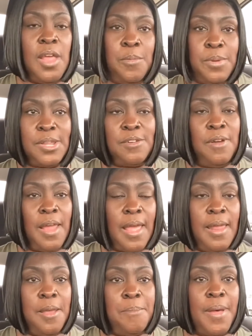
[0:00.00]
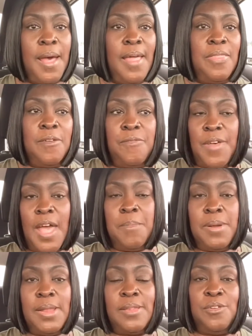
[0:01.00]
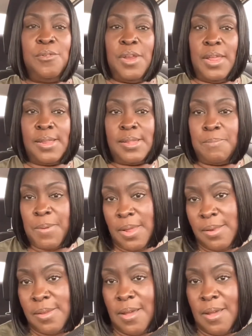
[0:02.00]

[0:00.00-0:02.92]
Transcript: It was created by the fabulous Unique Speaks.